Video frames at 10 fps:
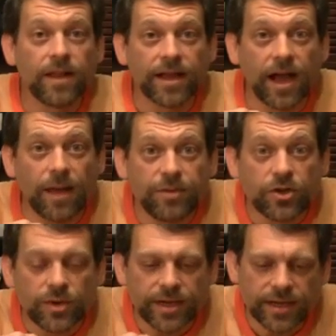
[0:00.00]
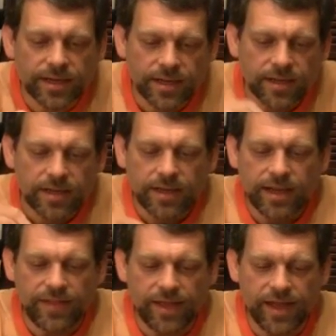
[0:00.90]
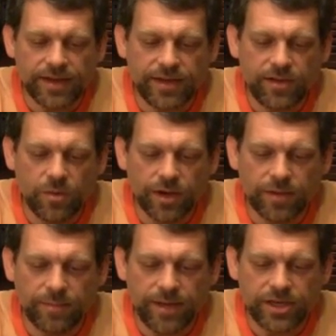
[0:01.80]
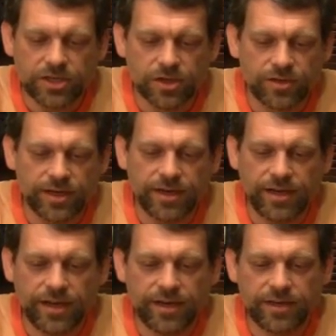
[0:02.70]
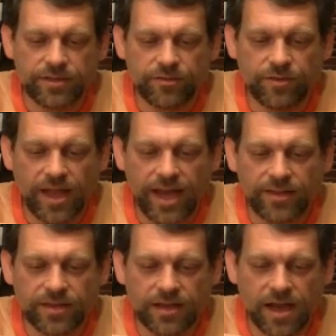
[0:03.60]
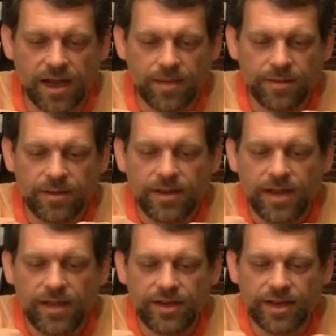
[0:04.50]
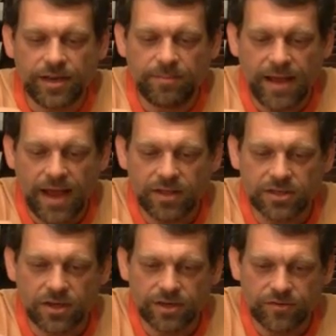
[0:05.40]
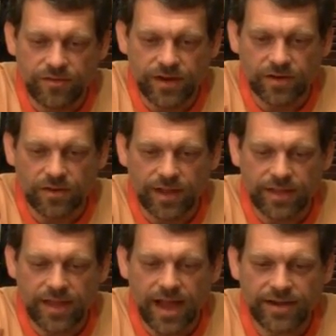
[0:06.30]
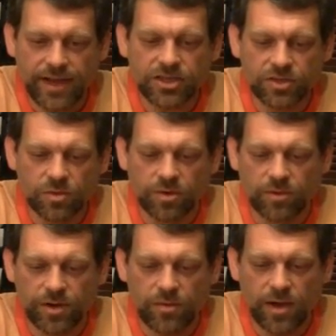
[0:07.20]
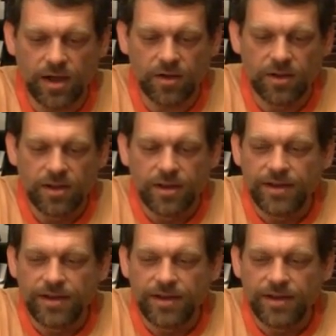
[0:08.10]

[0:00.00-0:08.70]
like I'm doing. And then you want to make sure that it, it, it's flat at the top and that it can balance on your finger like that. And that should work pretty well.